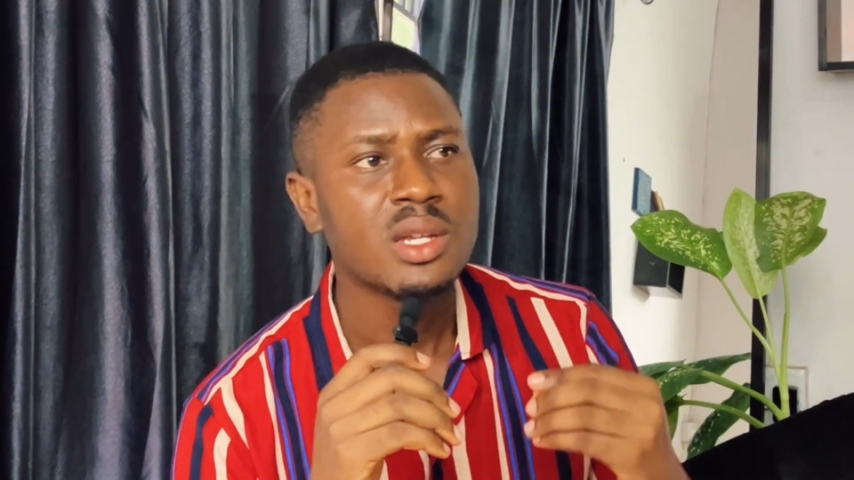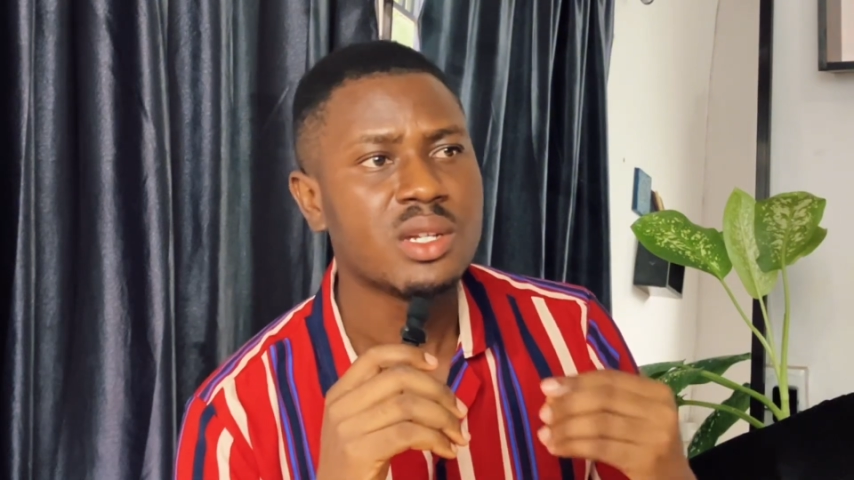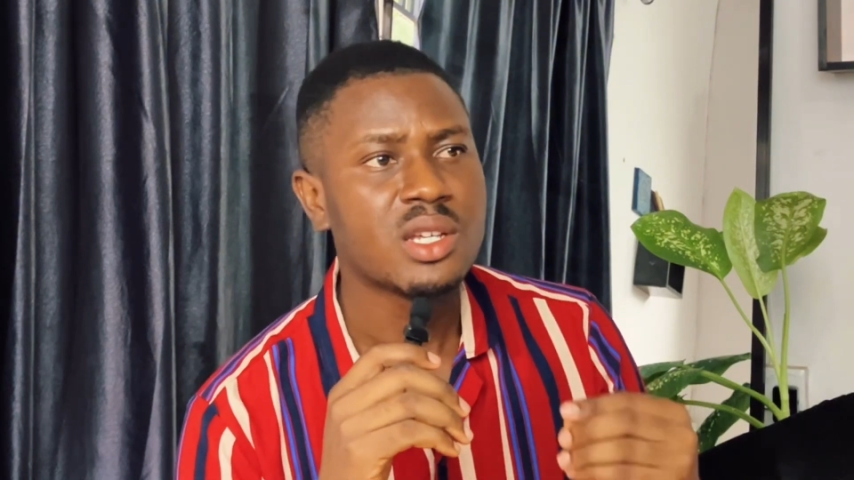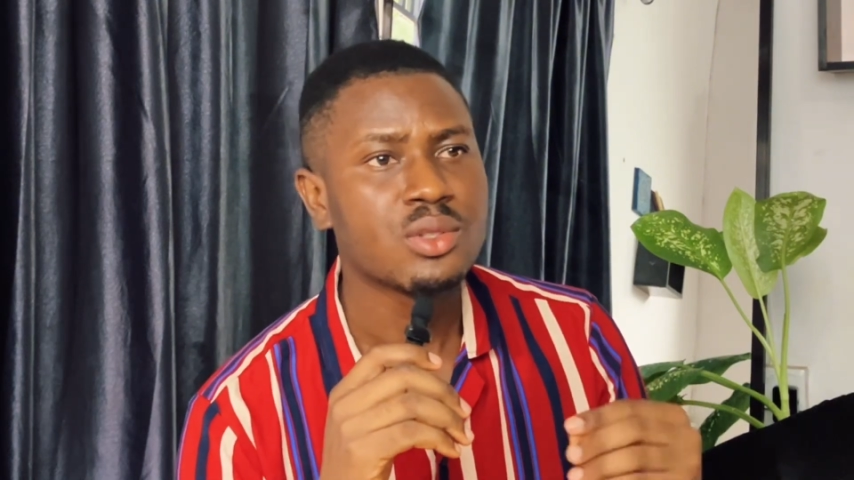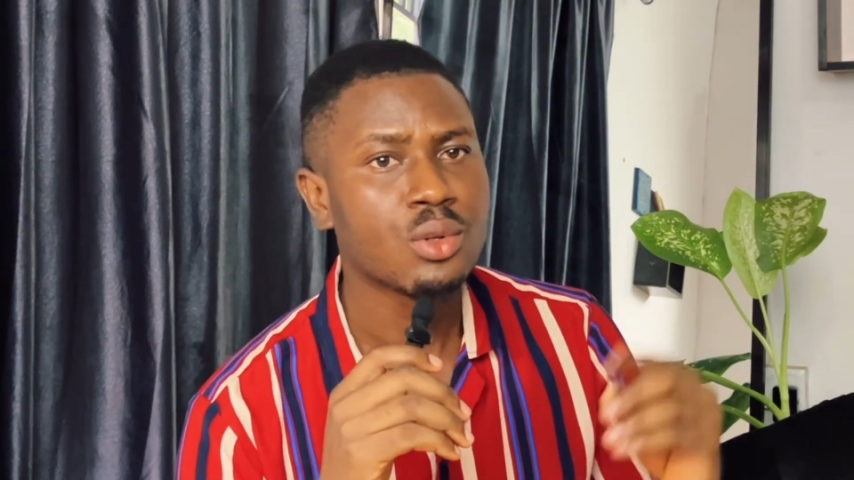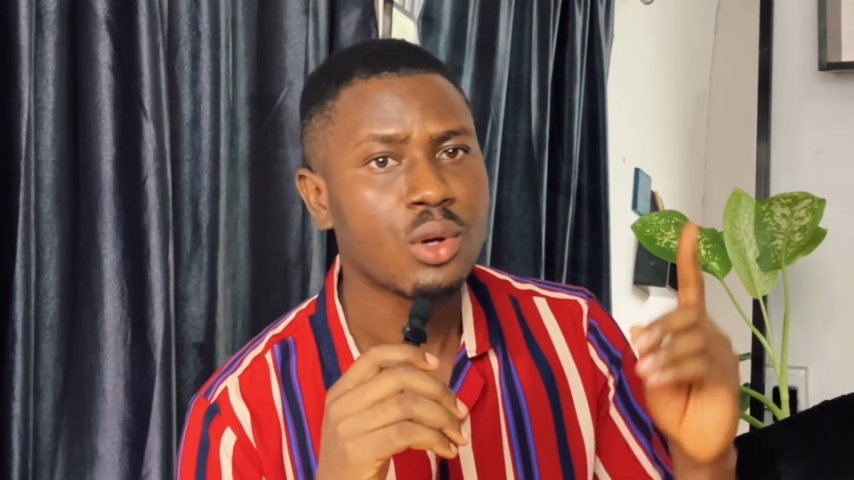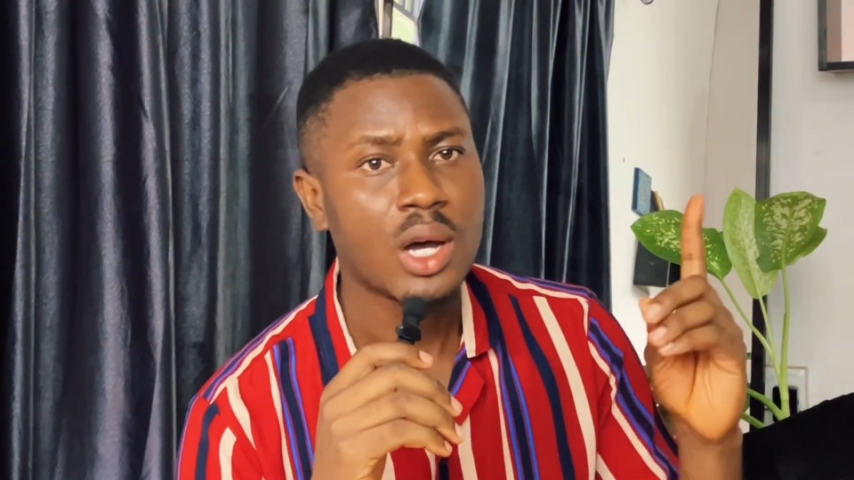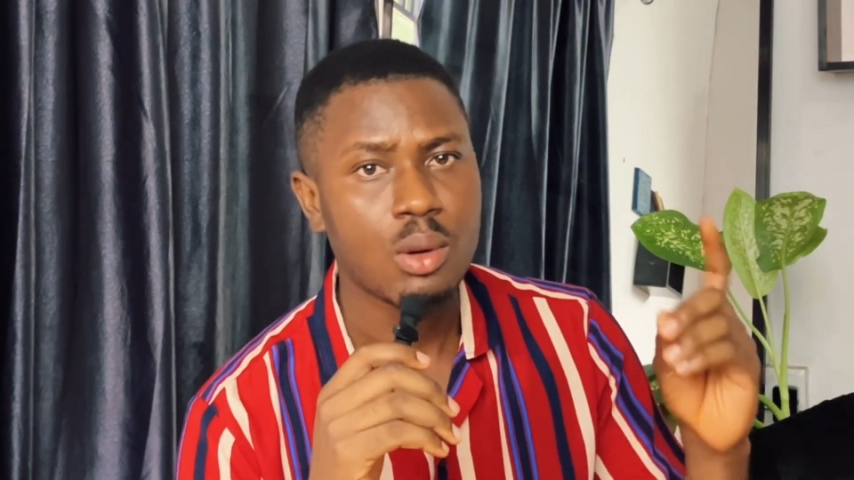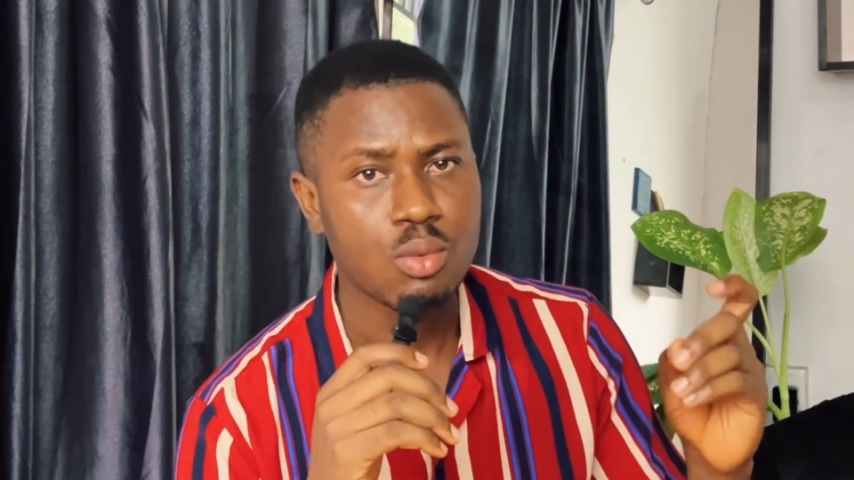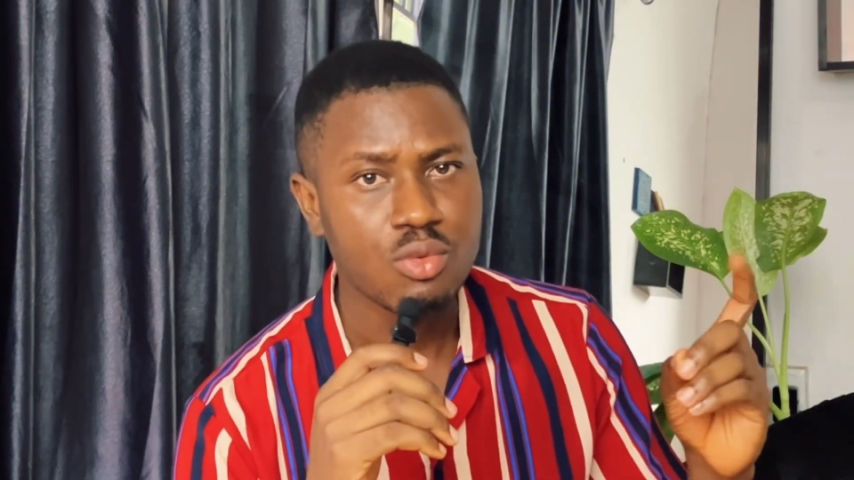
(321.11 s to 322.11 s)
there's no
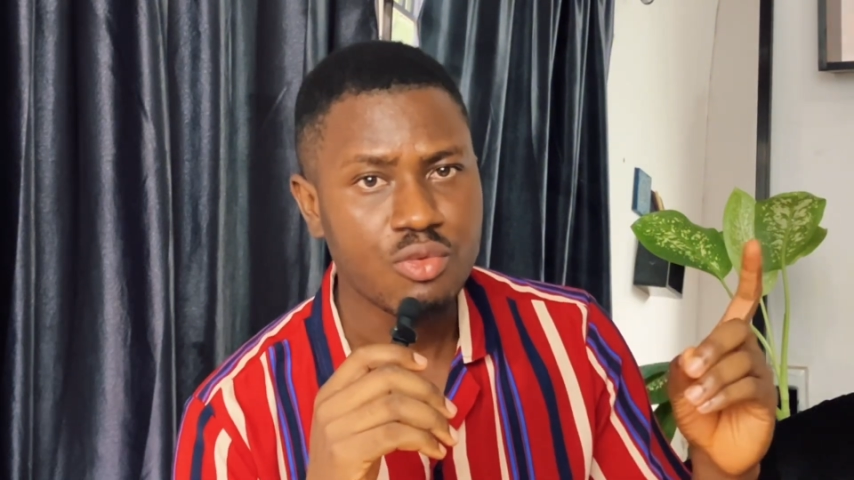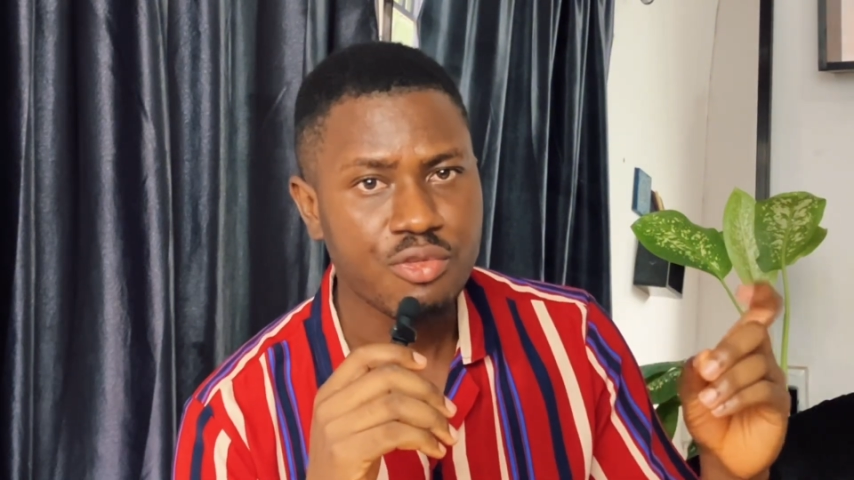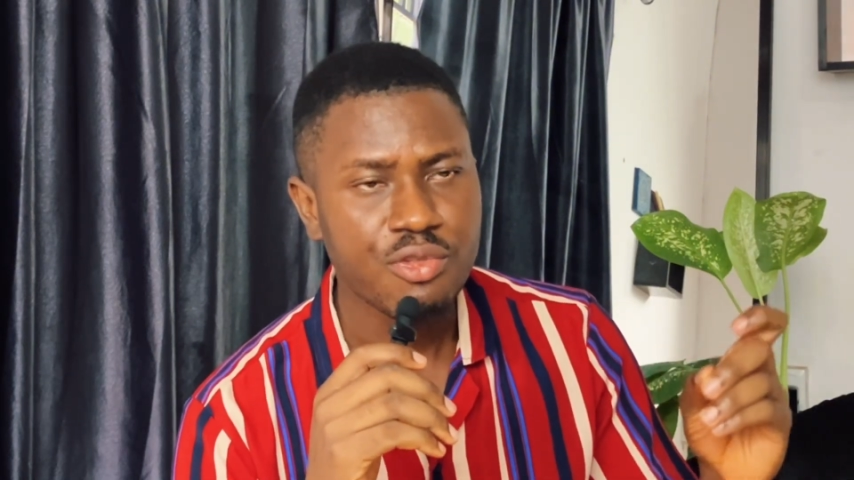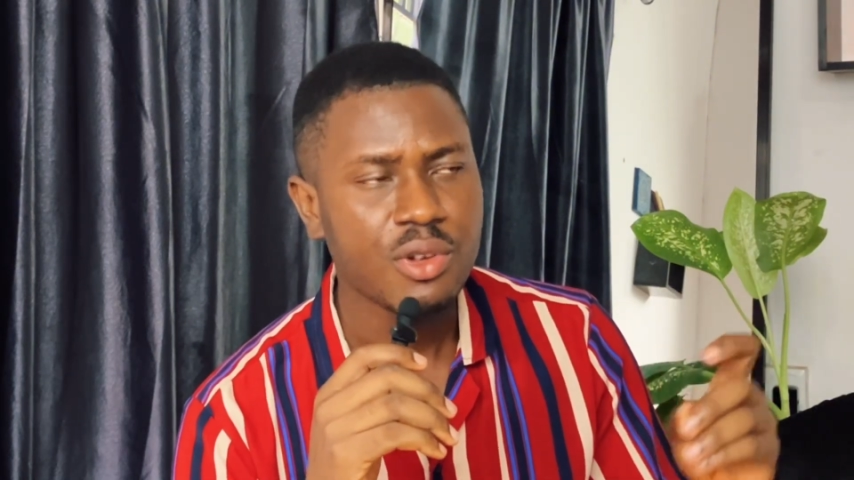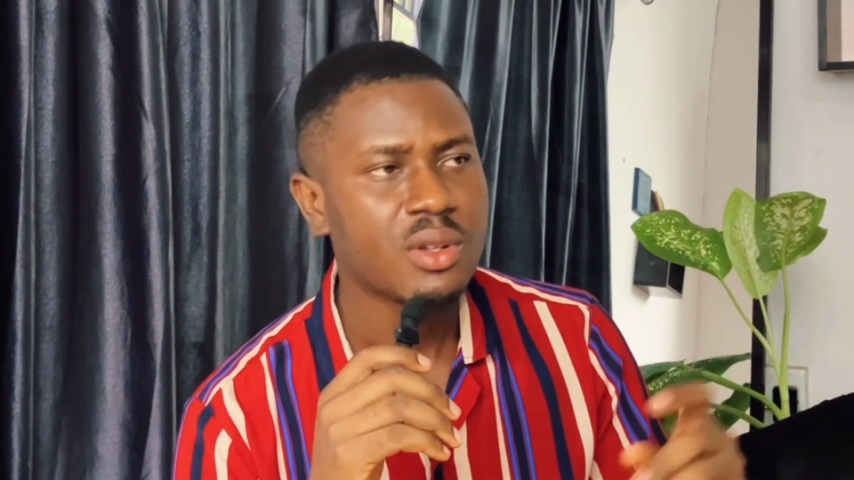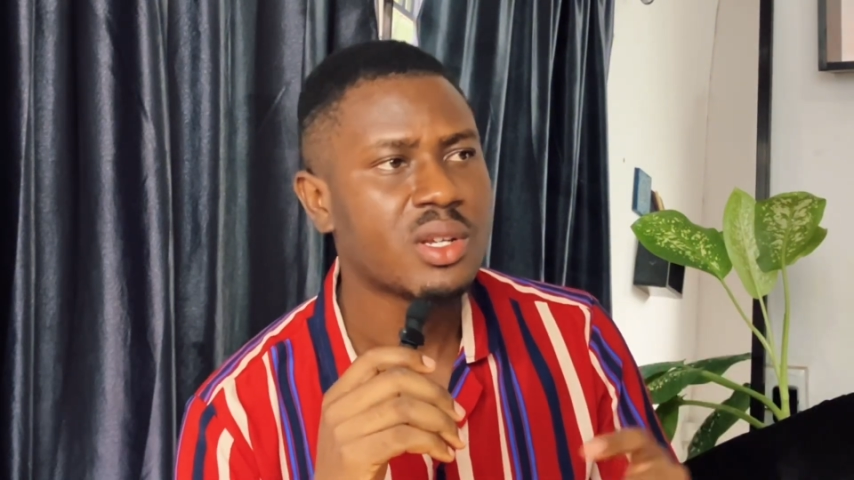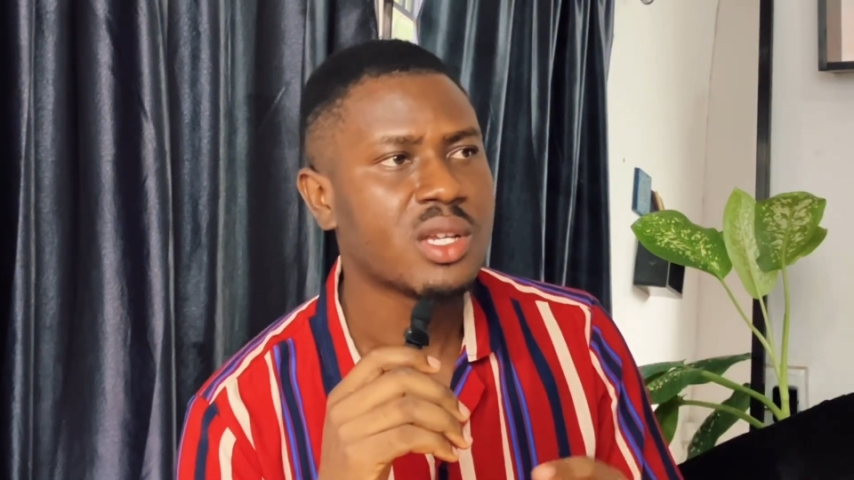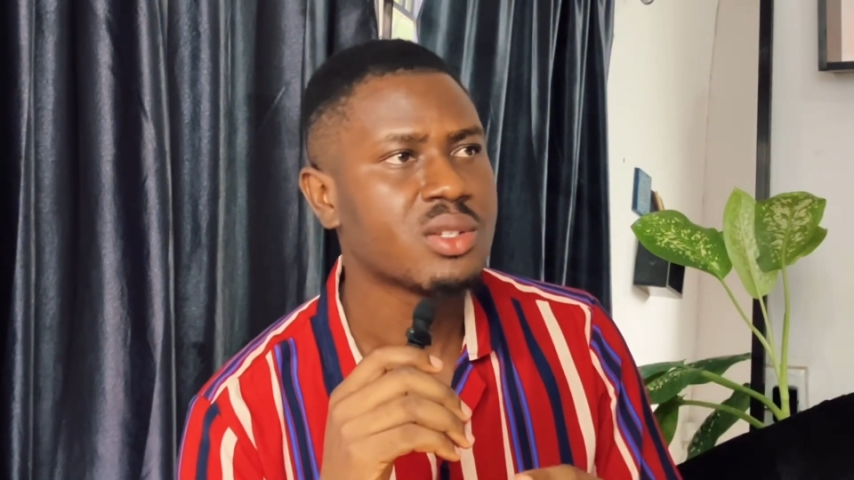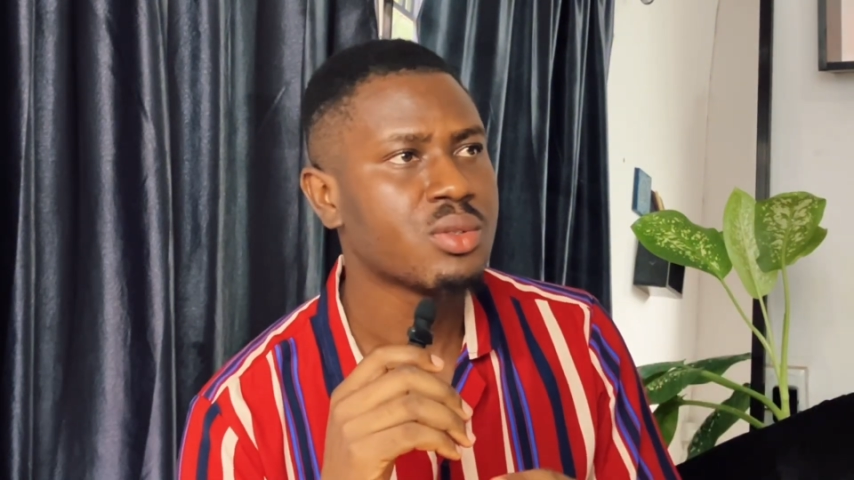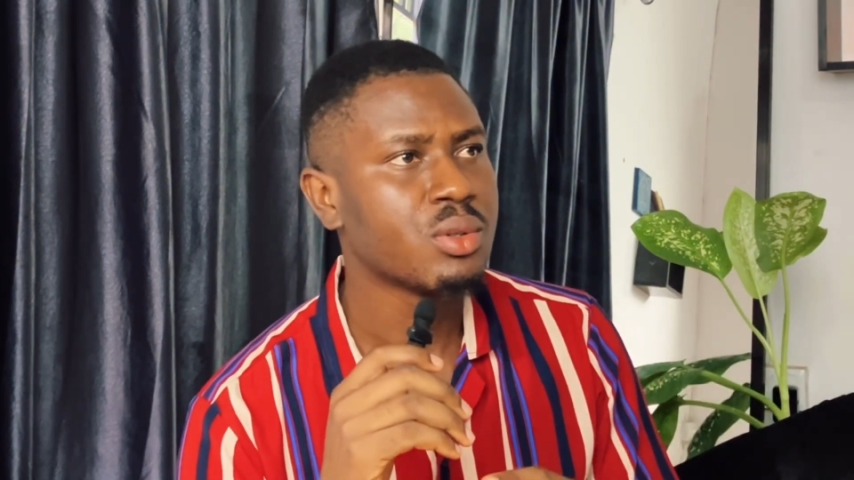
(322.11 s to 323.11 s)
awoof,
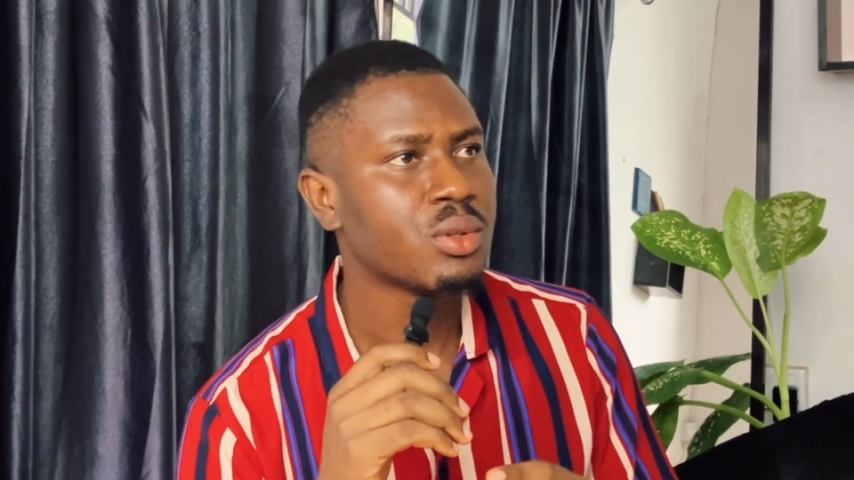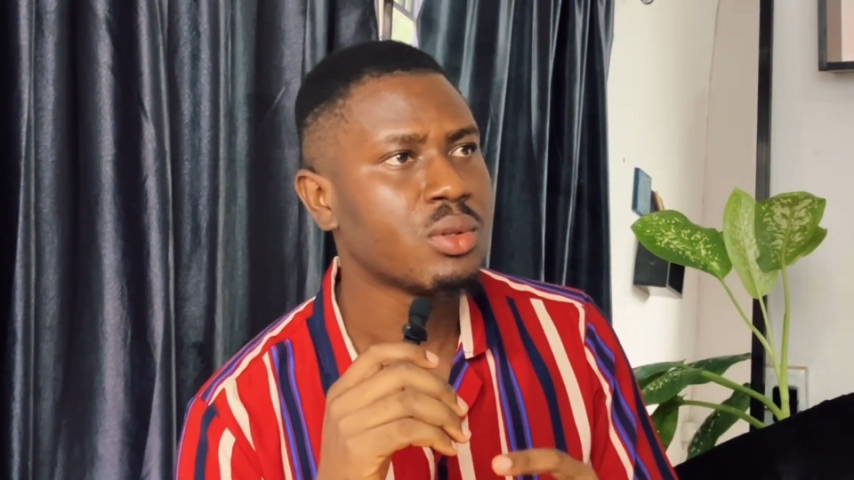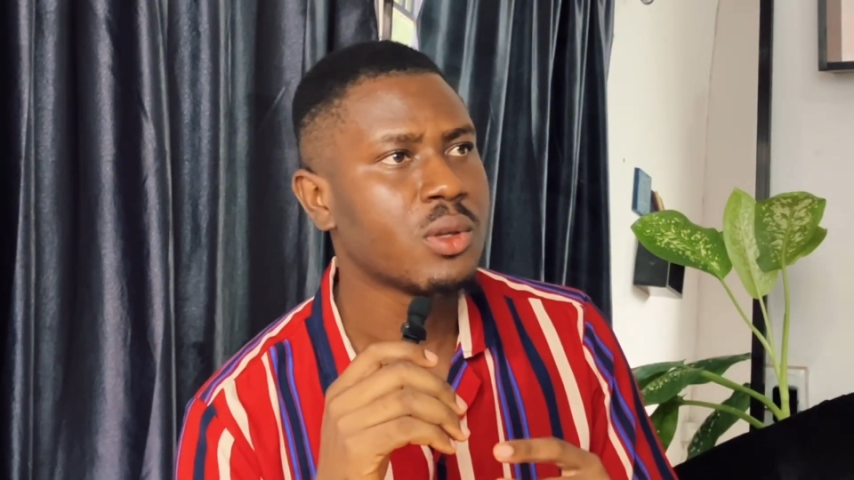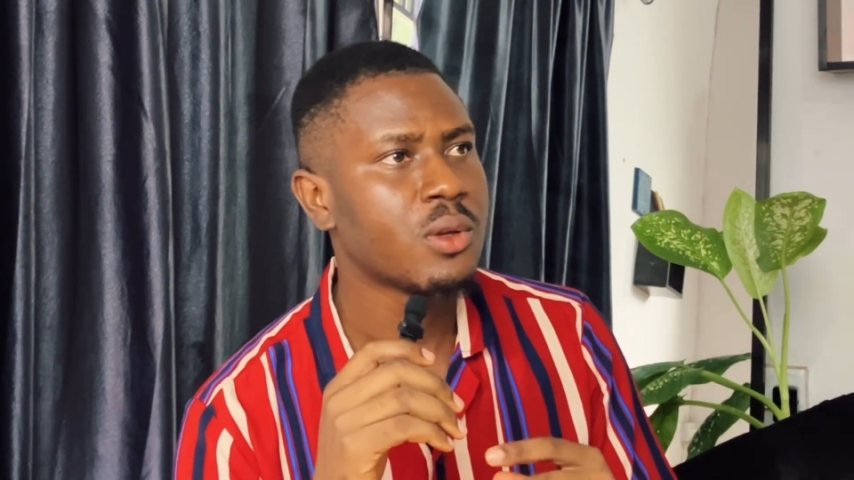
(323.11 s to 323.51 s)
there's no